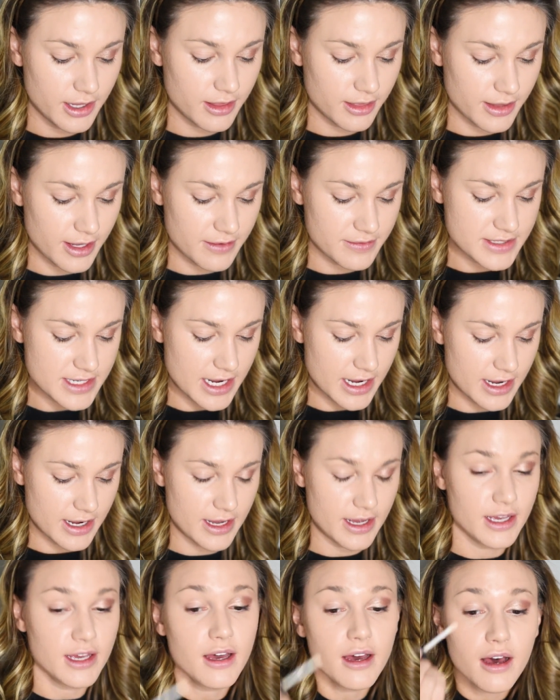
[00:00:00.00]
left
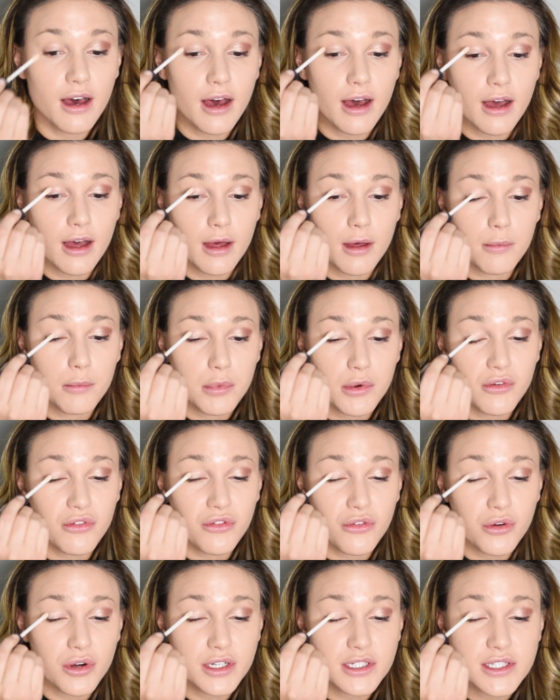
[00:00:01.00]
eye um,
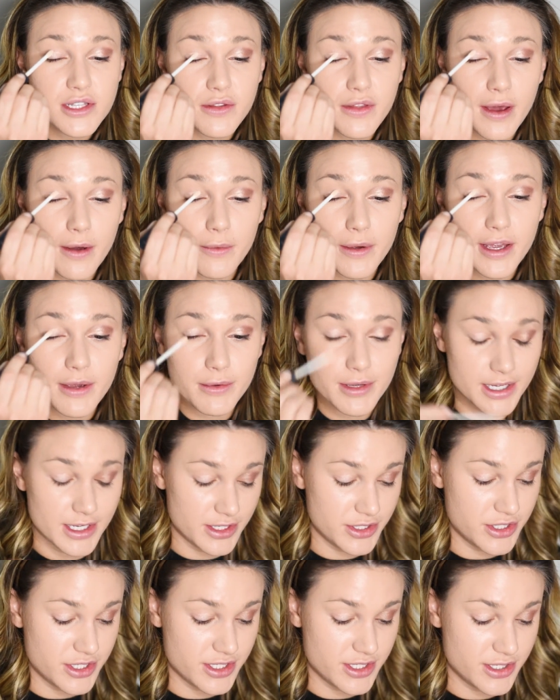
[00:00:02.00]
before, so that way we
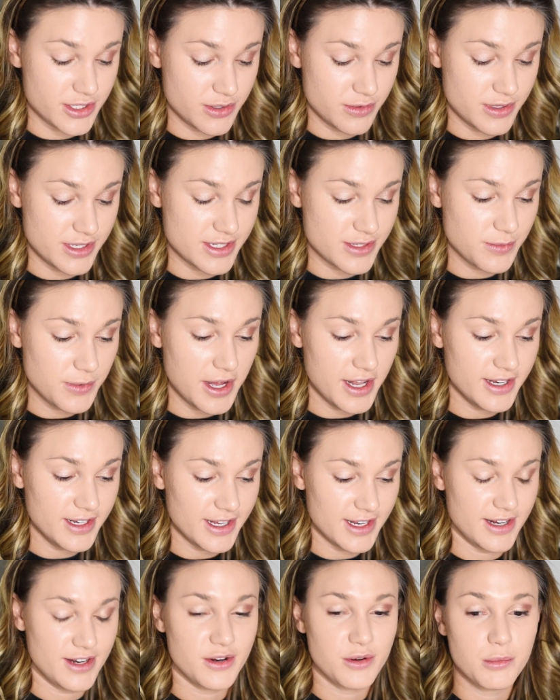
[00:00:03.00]
can just do this one
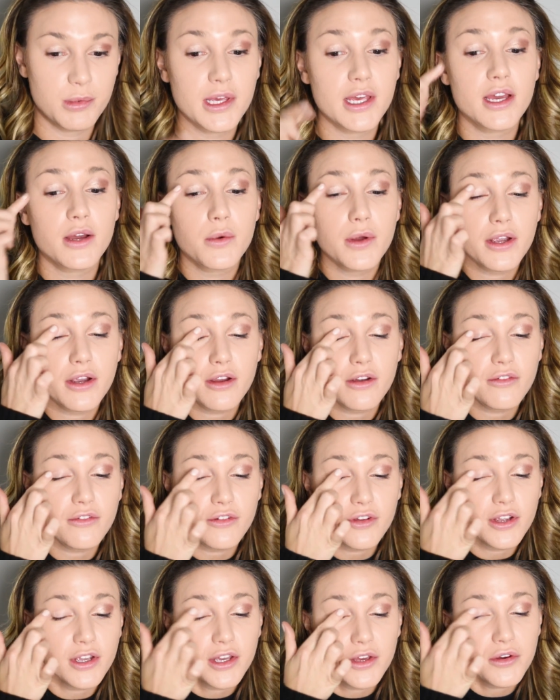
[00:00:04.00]
and it'll be quicker for
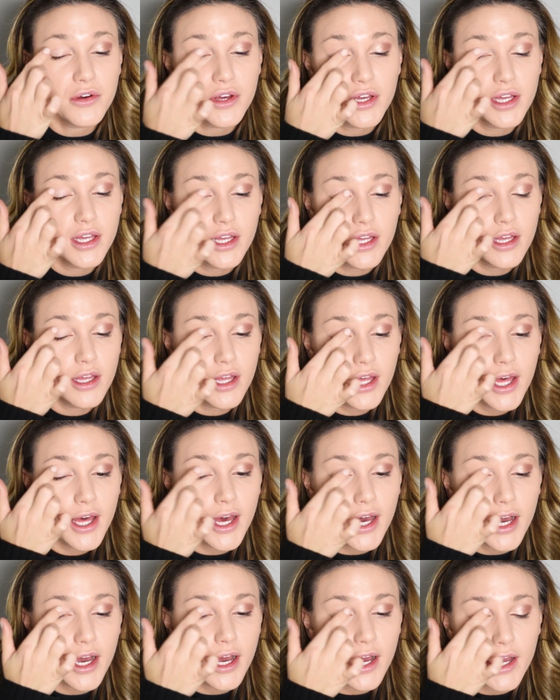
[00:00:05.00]
you.
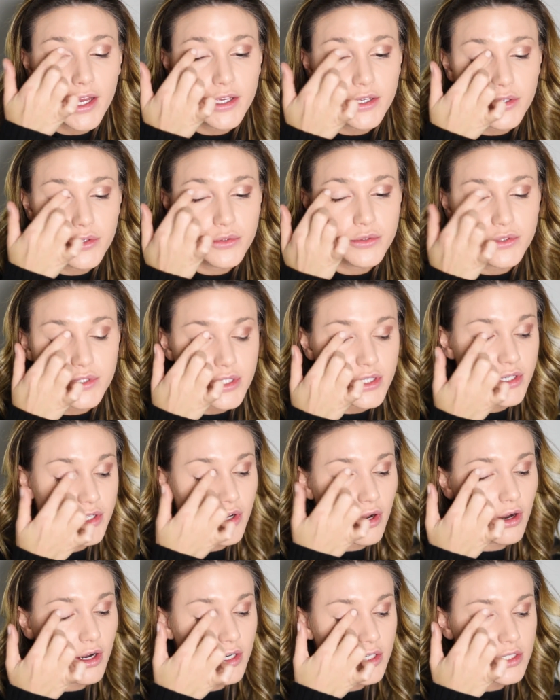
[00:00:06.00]
I use the
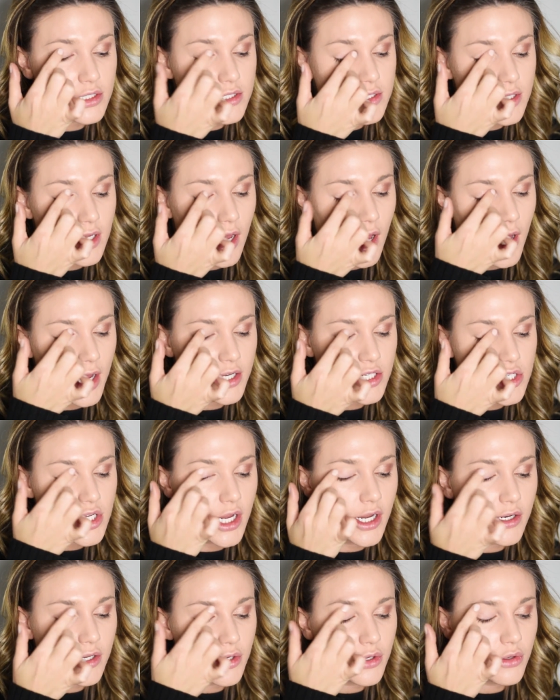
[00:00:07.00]
NARS
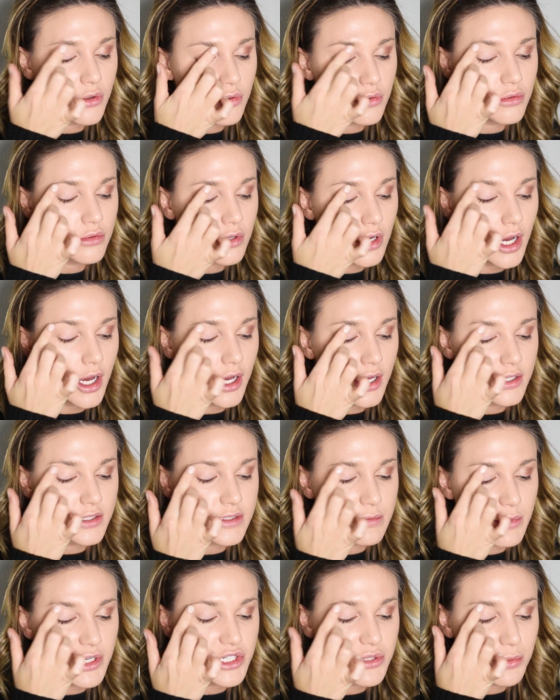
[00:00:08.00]
eyeshadow, uh,
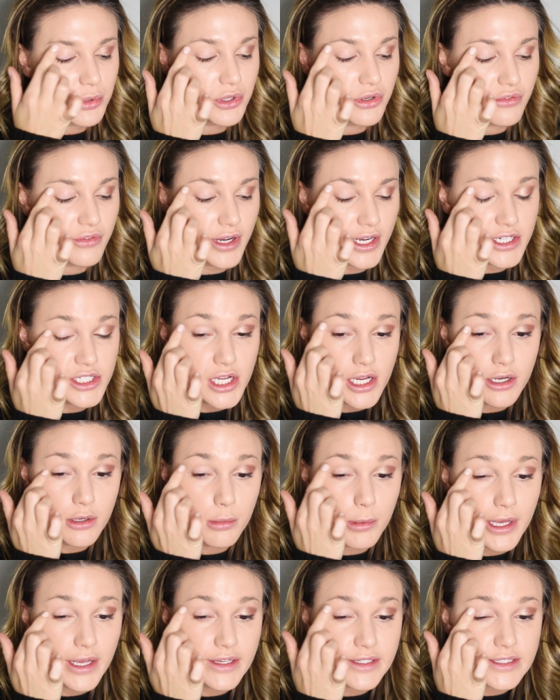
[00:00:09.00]
smudge proof eyeshadow
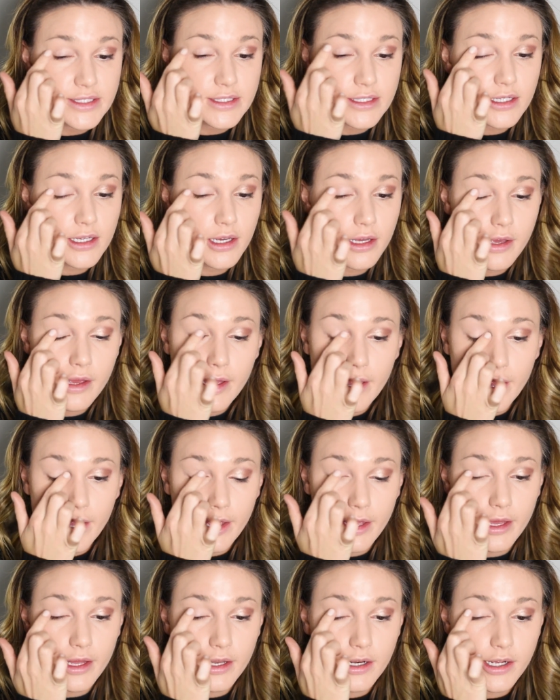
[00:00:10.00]
base,
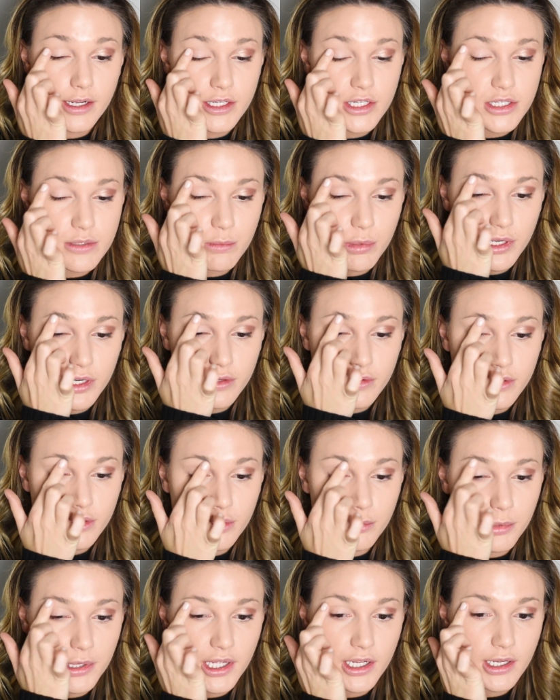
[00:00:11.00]
and I just put a
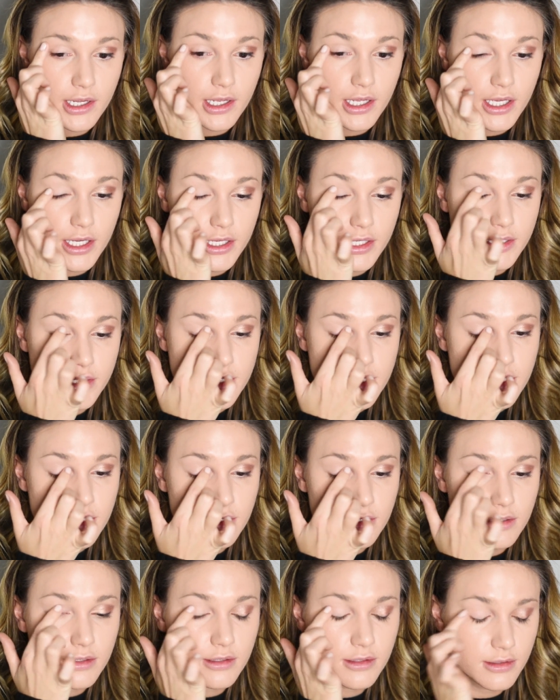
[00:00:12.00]
little bit and
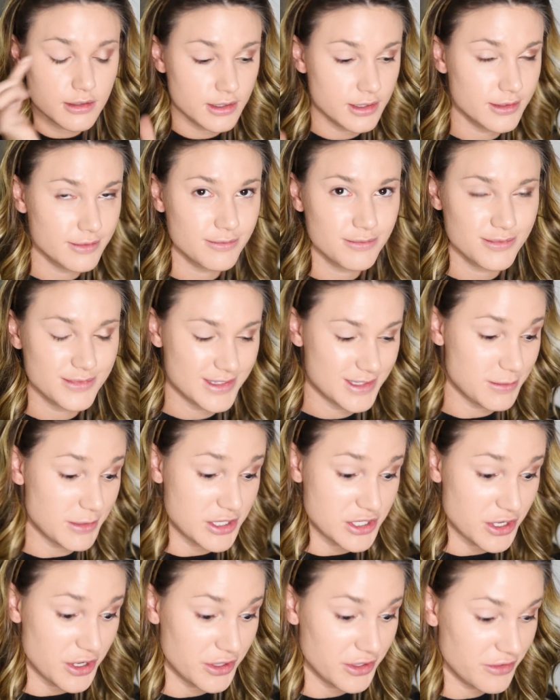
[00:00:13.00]

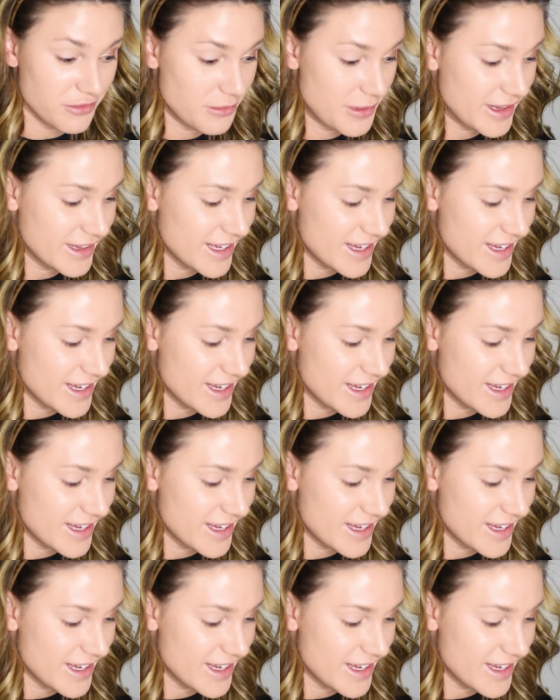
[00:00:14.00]
smudge it all over my